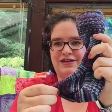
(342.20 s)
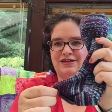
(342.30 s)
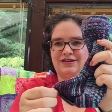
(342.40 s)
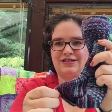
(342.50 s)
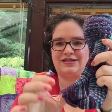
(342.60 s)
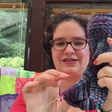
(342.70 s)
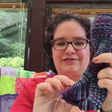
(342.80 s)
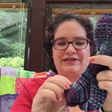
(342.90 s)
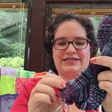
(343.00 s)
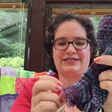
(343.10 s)
the
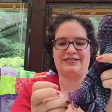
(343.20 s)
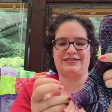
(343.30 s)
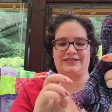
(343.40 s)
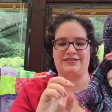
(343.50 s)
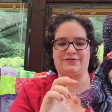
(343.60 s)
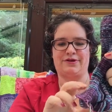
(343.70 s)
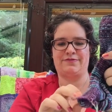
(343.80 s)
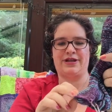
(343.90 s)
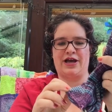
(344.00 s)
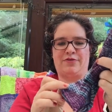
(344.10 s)
decreases, so I'm
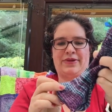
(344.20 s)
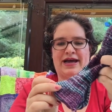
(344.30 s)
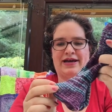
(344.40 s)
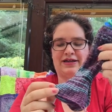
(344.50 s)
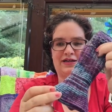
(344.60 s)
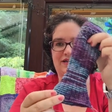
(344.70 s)
now back